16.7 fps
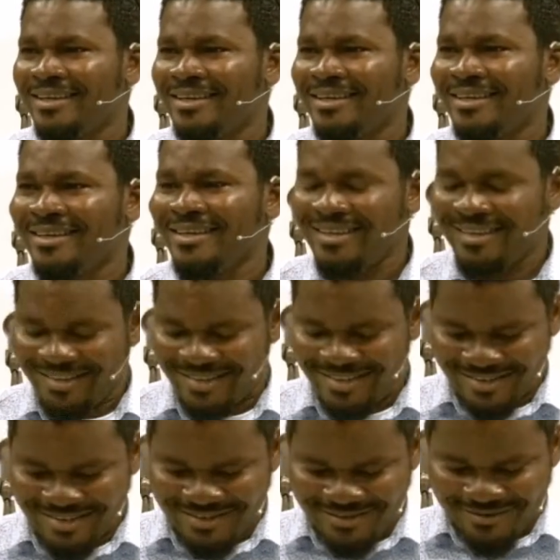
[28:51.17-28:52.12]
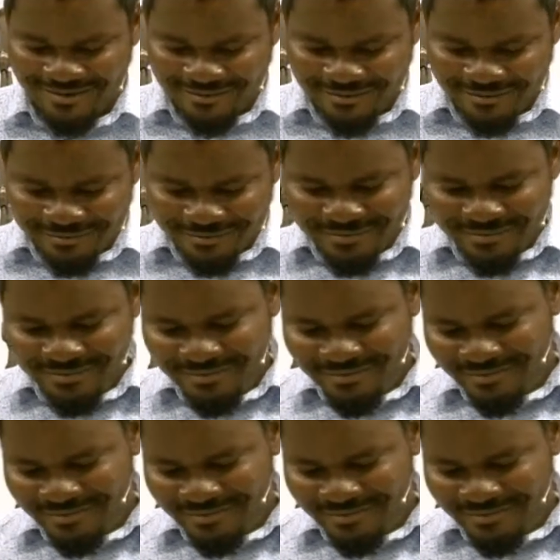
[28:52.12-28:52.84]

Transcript: (no one is talking)